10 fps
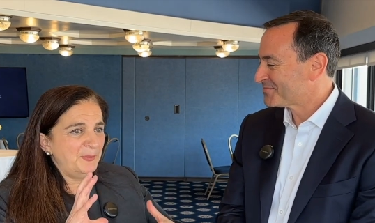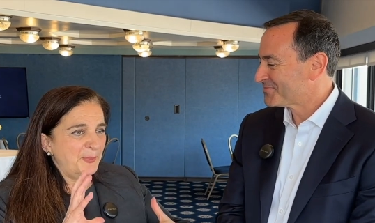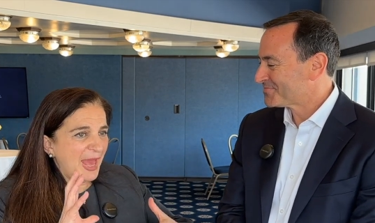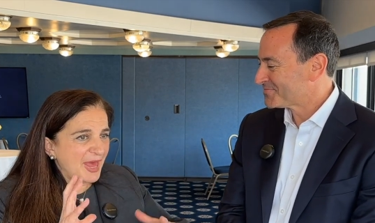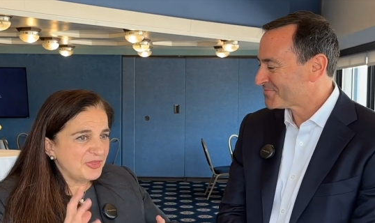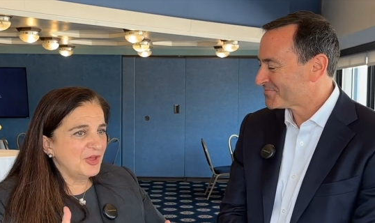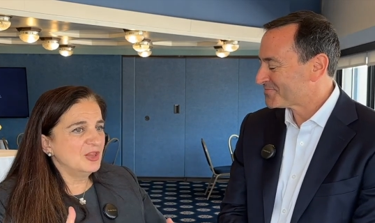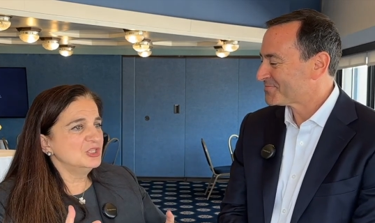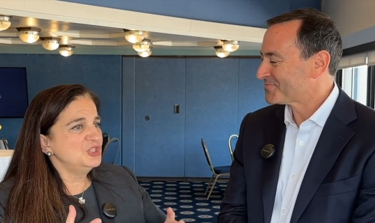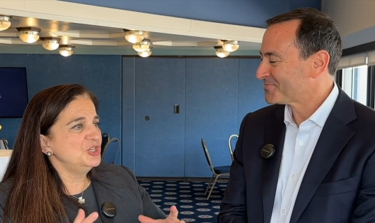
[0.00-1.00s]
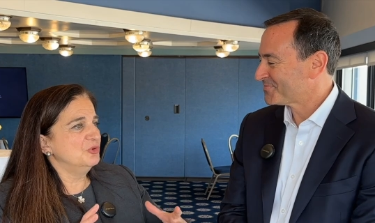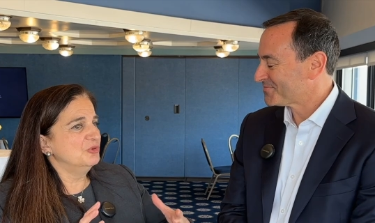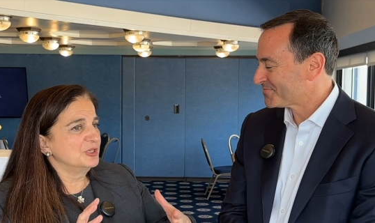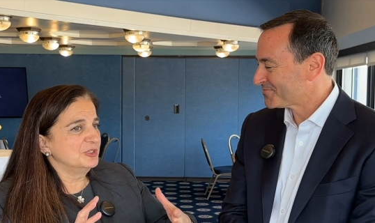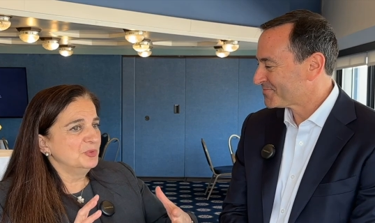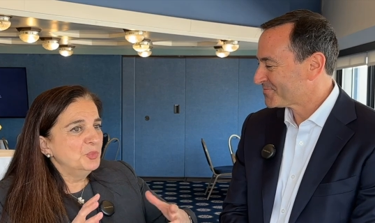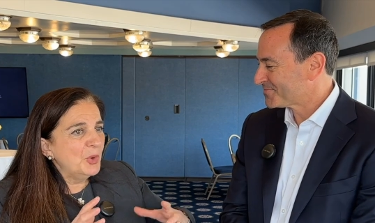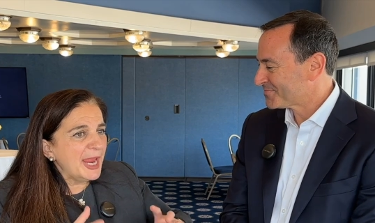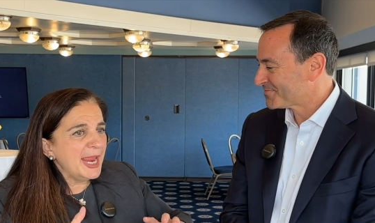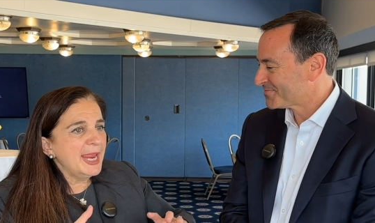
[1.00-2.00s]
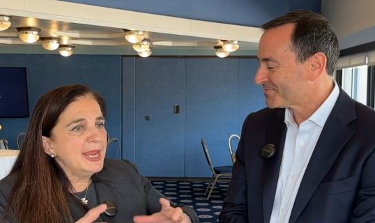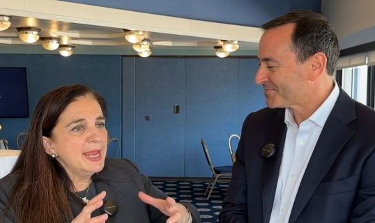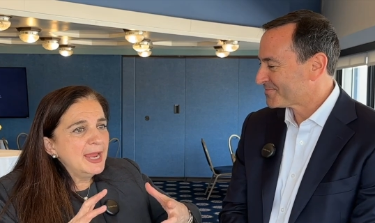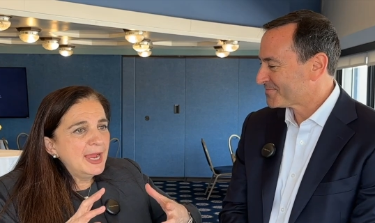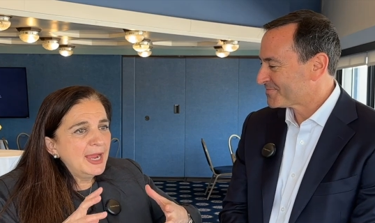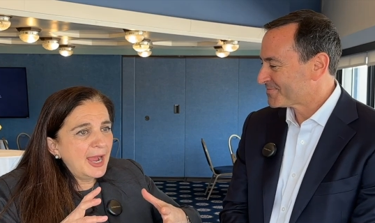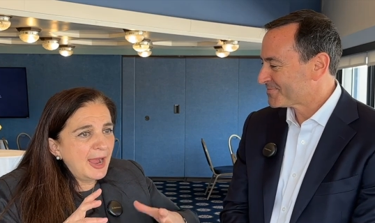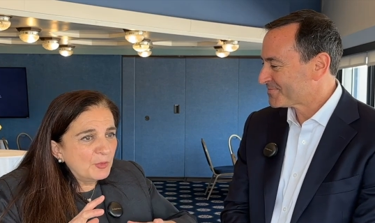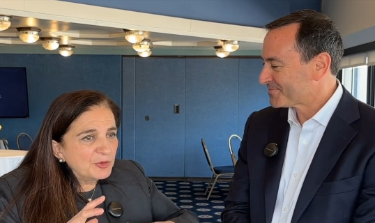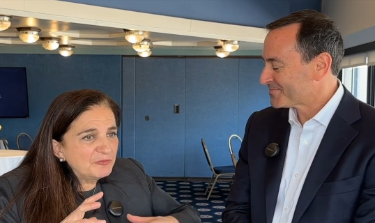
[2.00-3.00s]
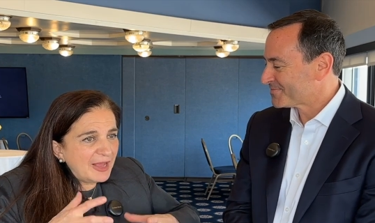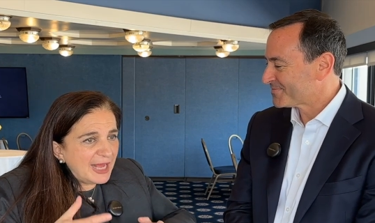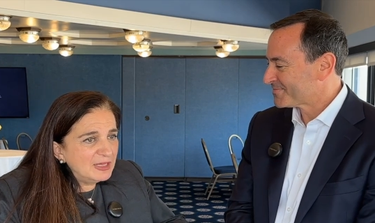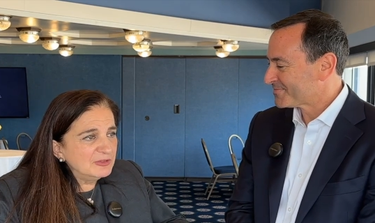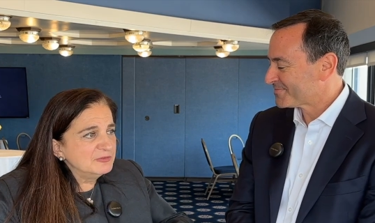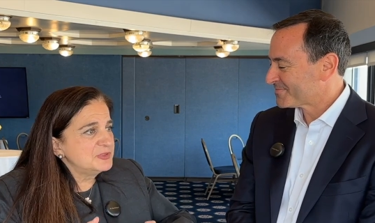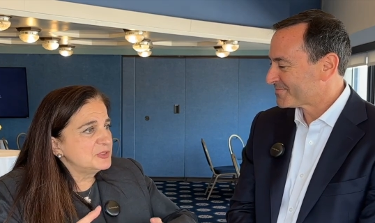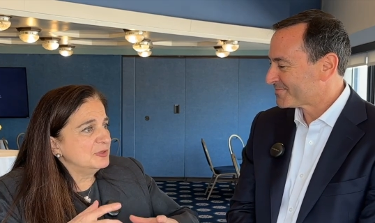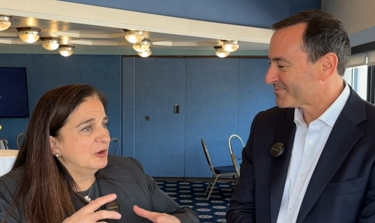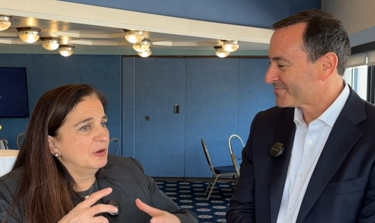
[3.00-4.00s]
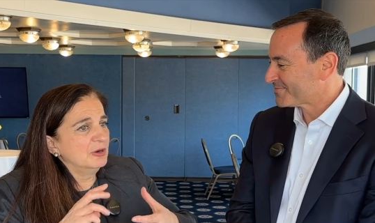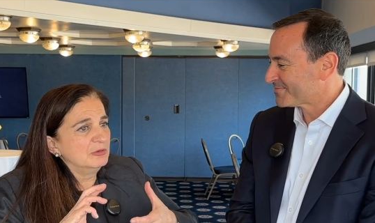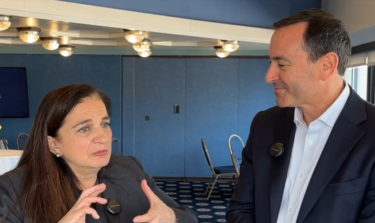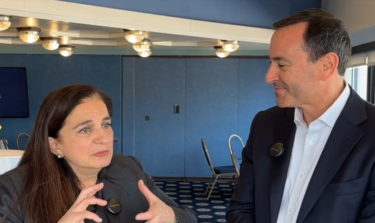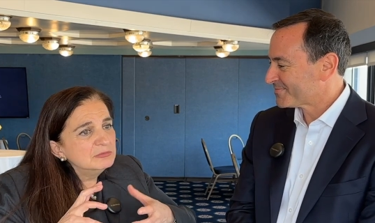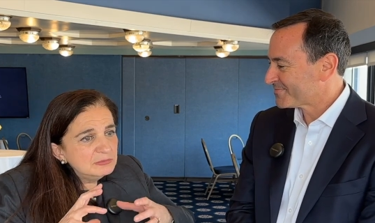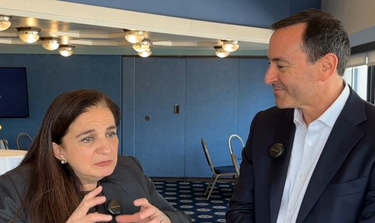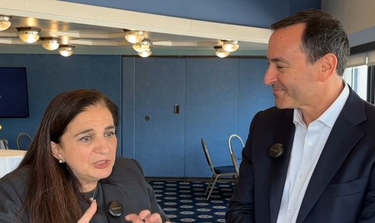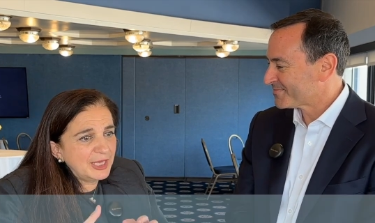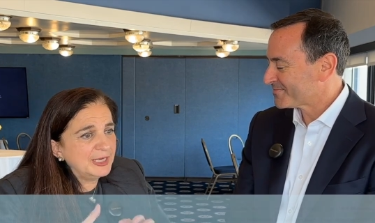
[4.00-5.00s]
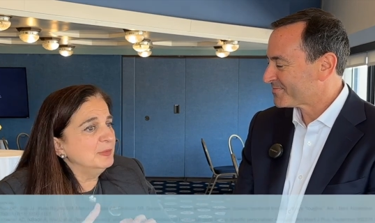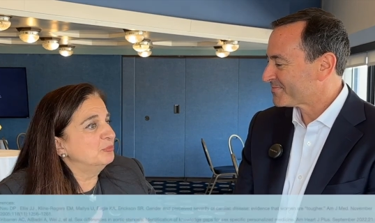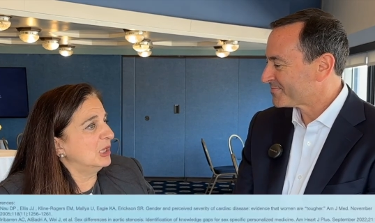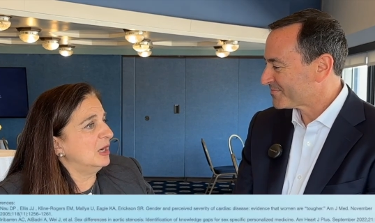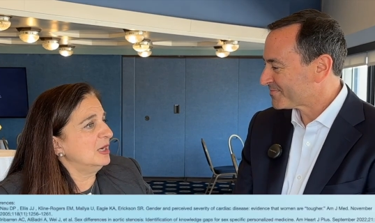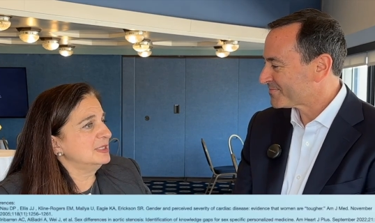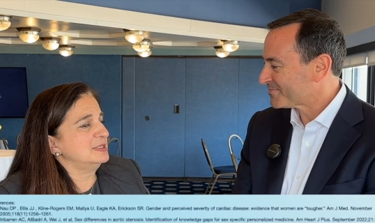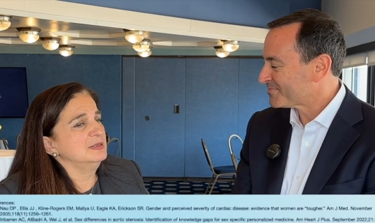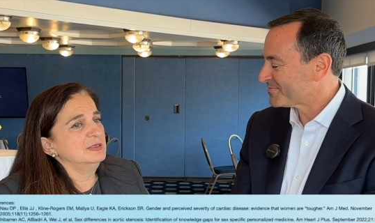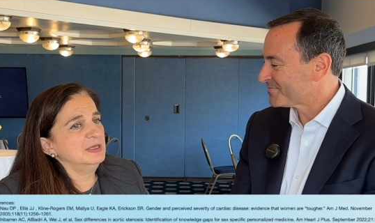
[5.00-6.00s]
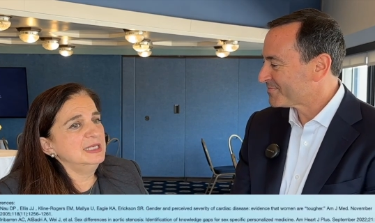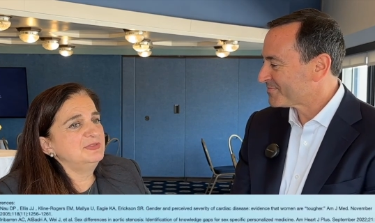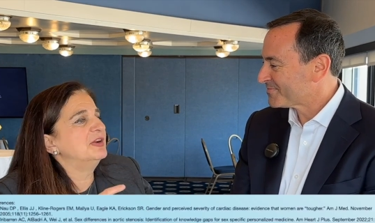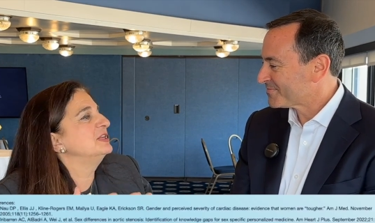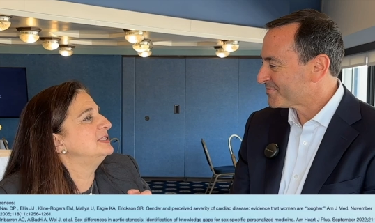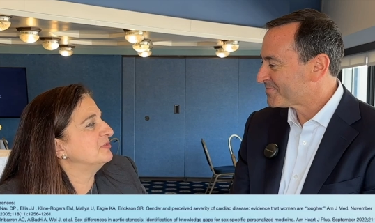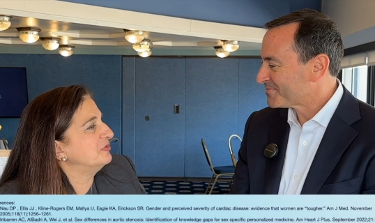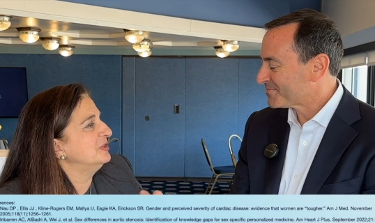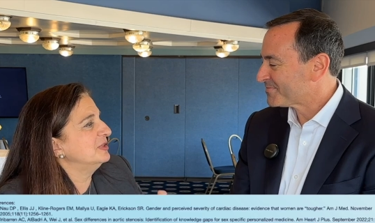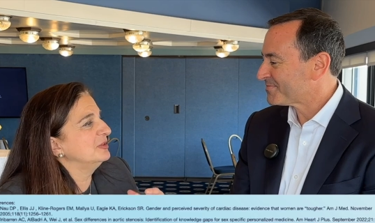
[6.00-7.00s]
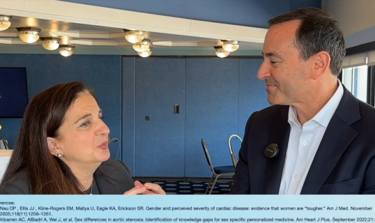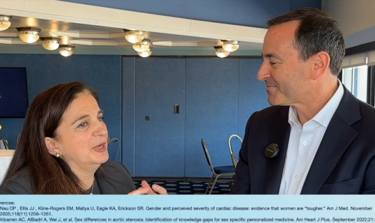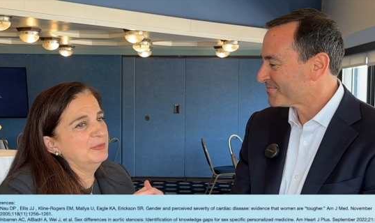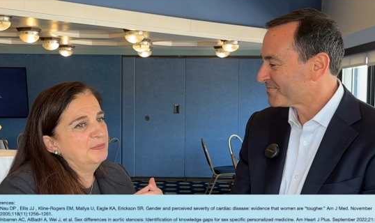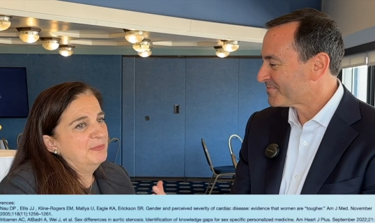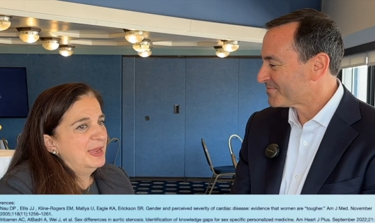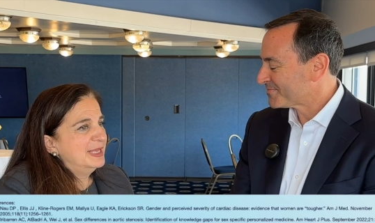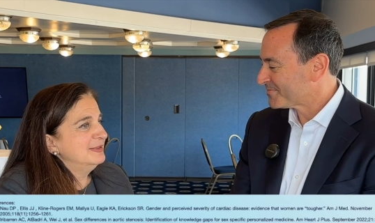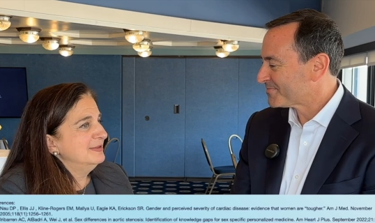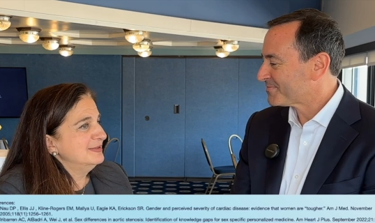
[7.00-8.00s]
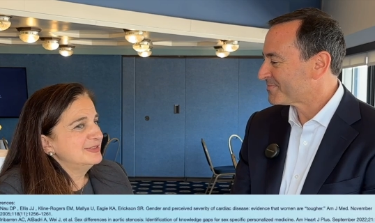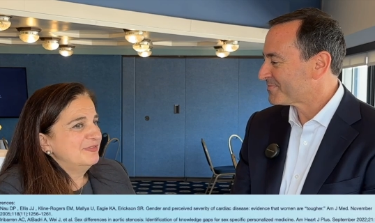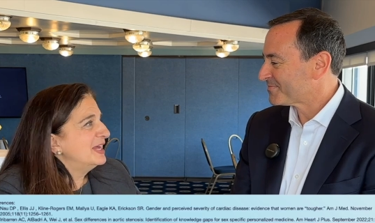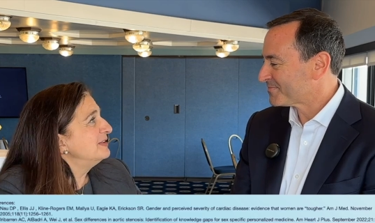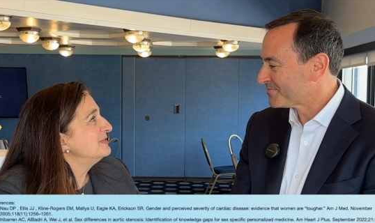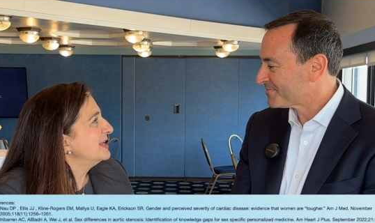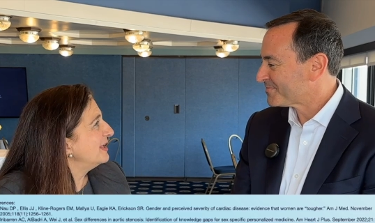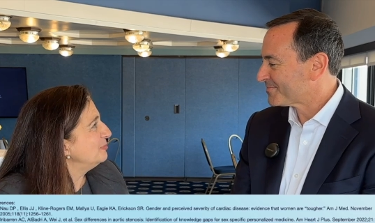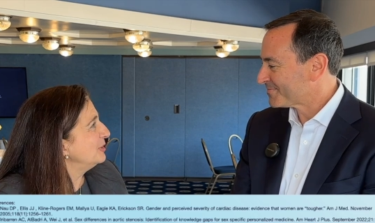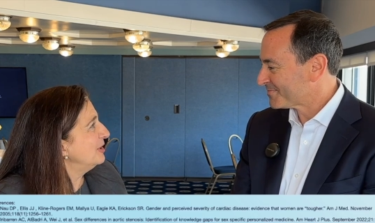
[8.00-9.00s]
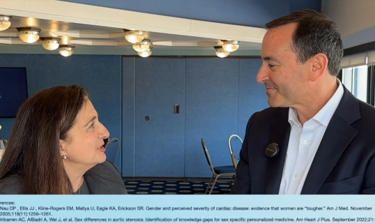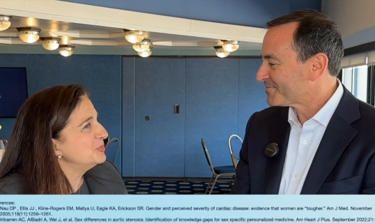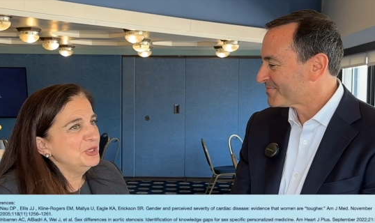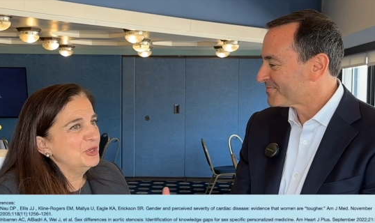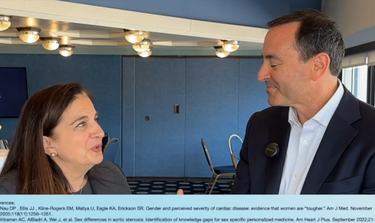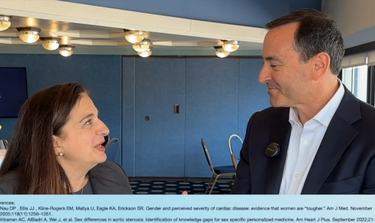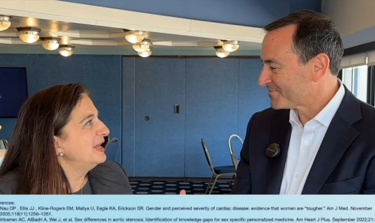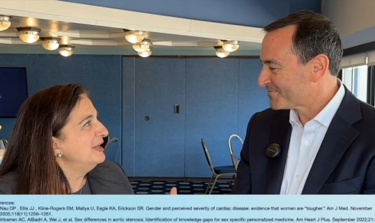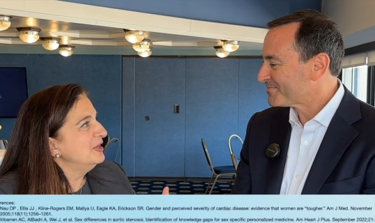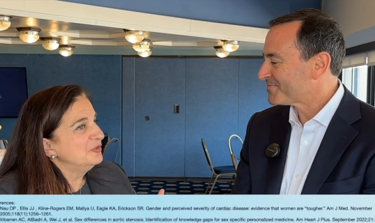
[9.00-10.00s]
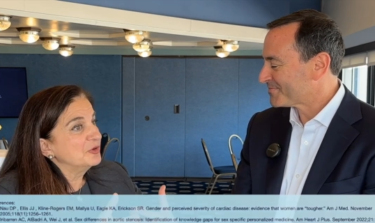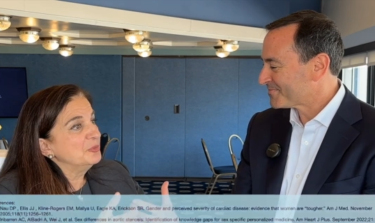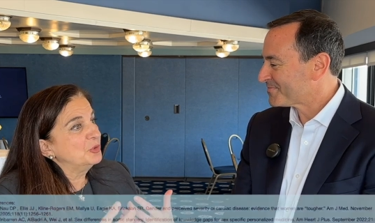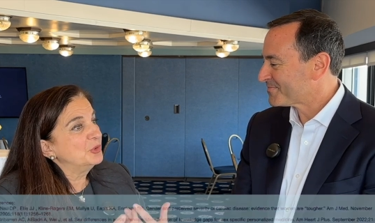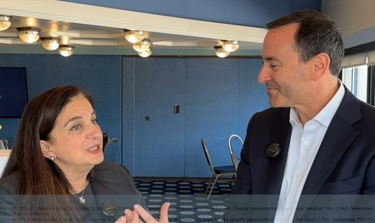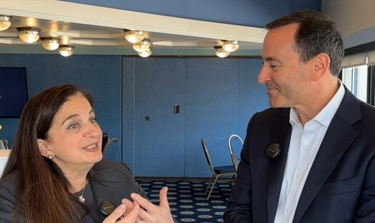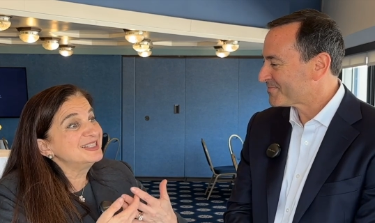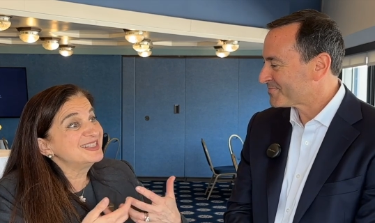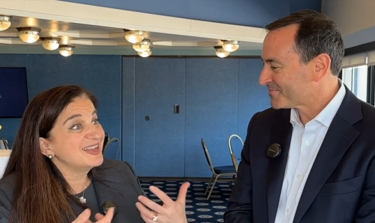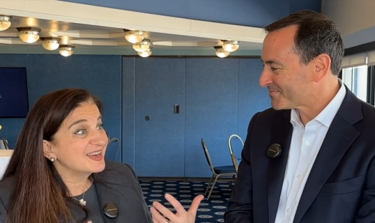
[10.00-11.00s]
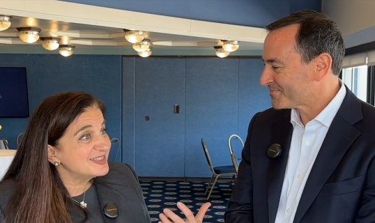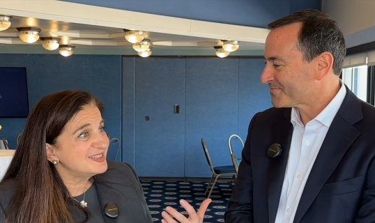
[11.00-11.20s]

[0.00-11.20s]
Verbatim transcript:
Speaker 1: pathology or the way our valves are getting blocked is very different than the way men's valves get blocked. We know that. There are important sex